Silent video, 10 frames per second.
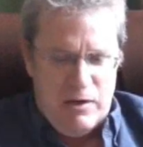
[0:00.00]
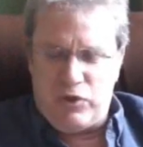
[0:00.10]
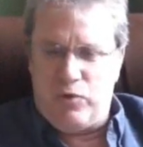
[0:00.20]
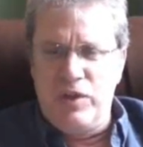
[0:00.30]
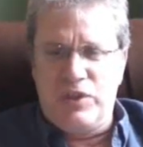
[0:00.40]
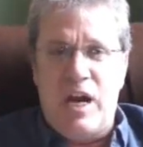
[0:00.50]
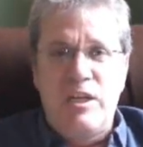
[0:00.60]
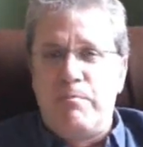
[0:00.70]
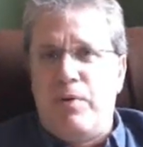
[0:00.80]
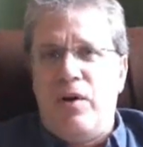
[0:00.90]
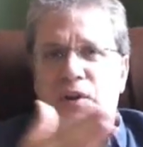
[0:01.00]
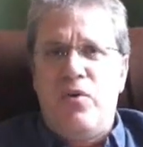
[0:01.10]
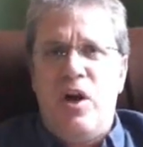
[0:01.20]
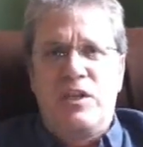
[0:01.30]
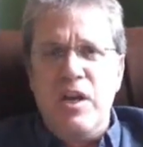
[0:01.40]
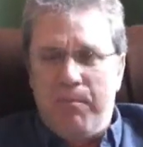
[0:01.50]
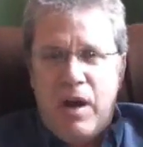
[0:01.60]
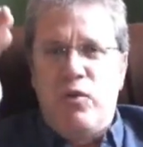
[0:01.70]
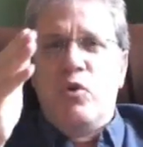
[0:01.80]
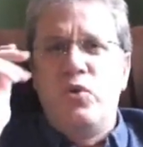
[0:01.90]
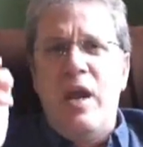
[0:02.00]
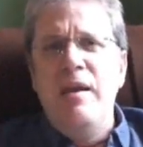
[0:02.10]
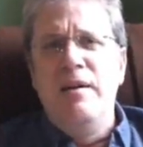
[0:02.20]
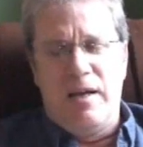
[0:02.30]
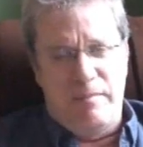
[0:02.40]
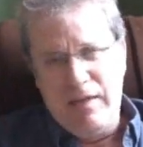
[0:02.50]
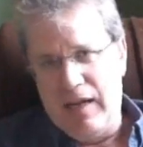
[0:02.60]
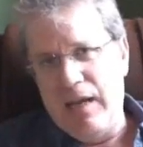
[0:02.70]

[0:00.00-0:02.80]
He was criticized and put on the cross by those who hated him.